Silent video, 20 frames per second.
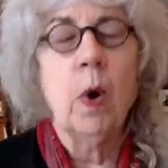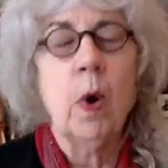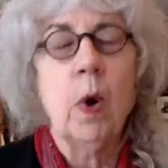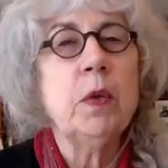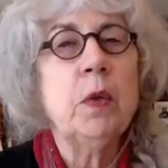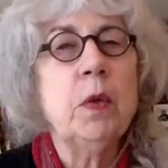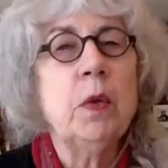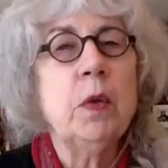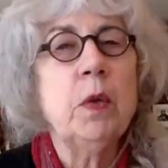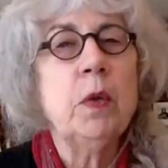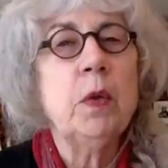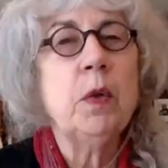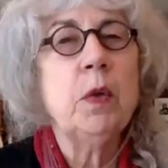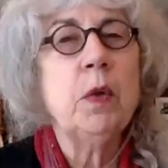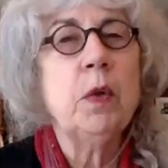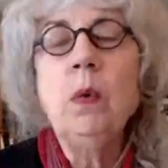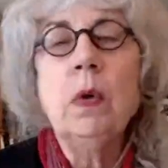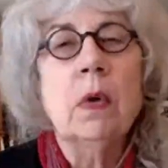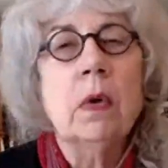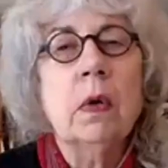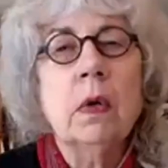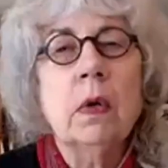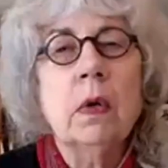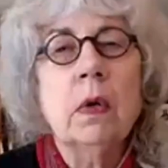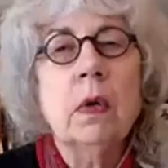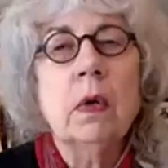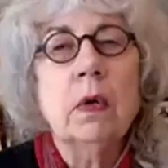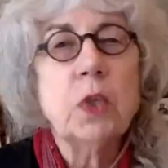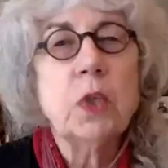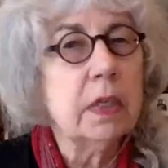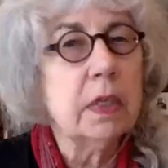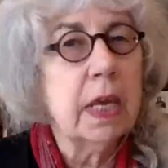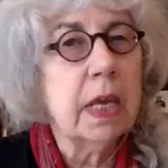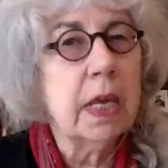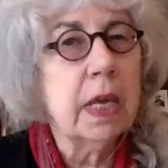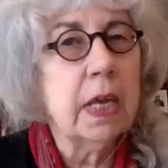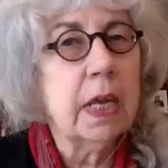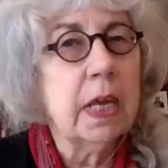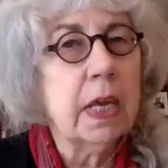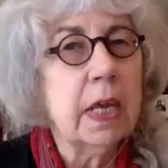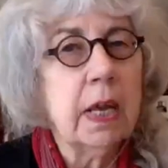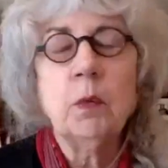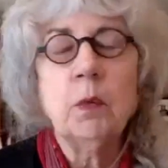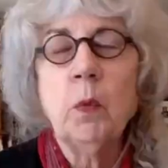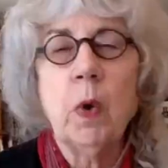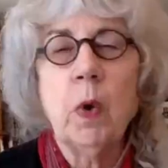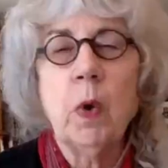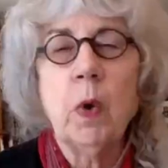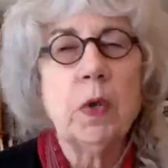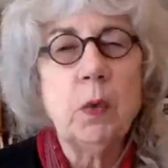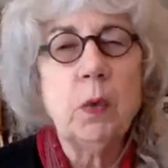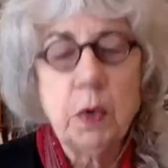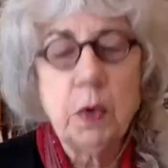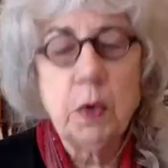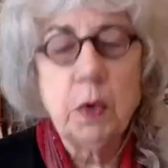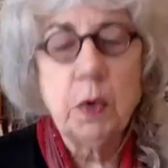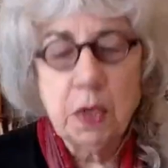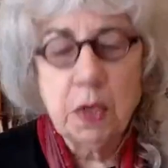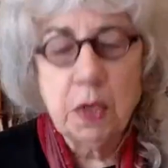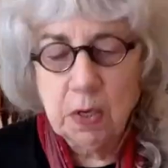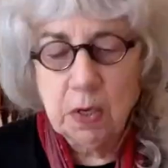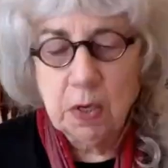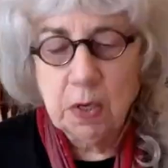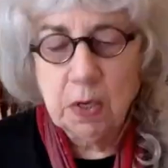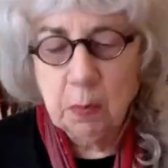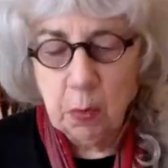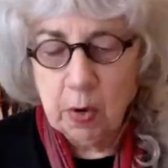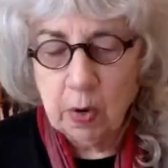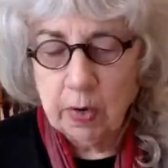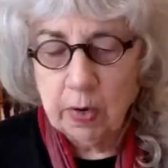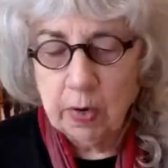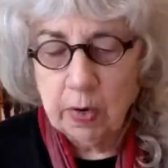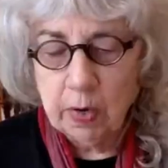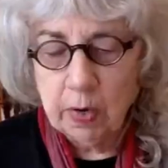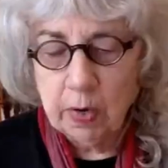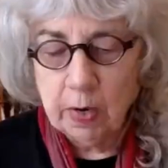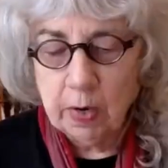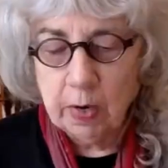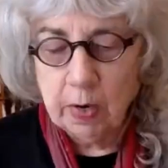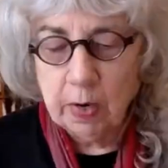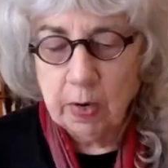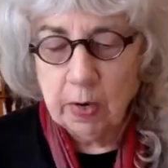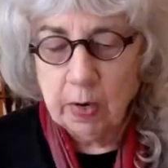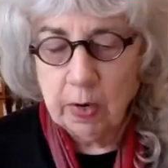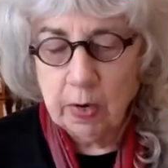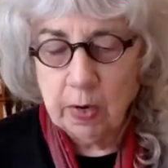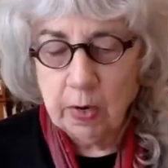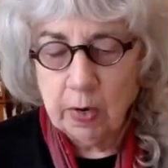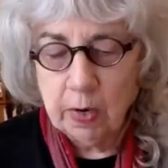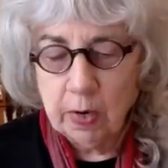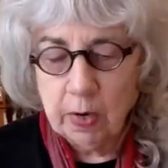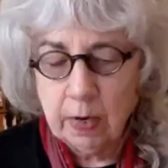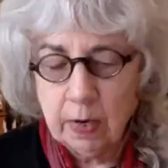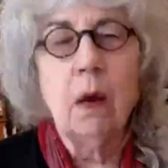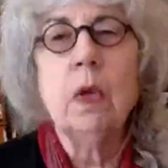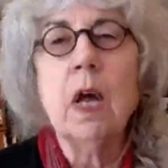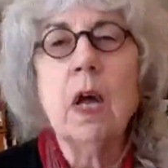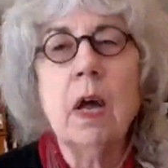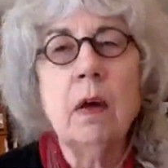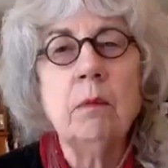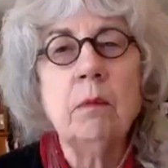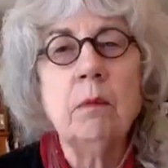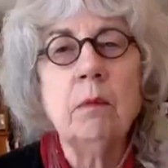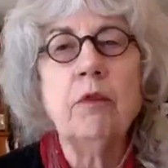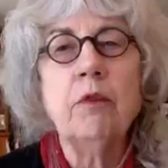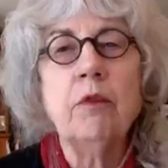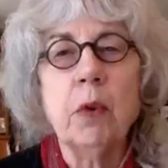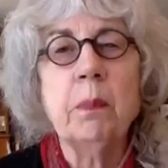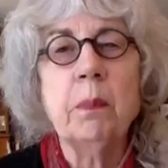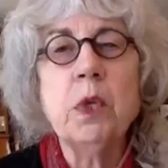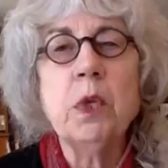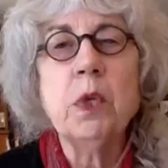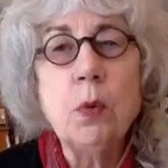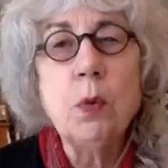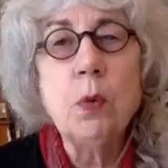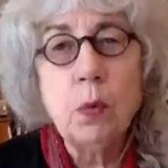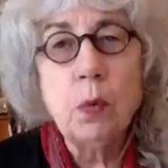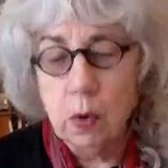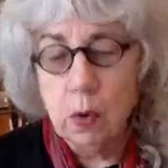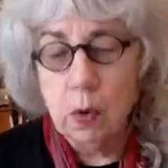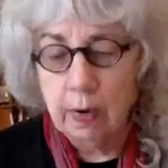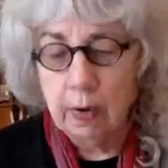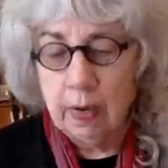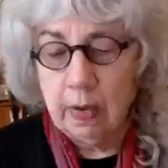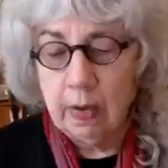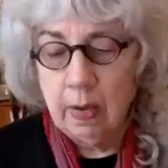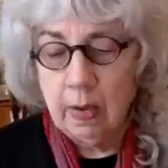What you jot down, what you keyboard will come from you,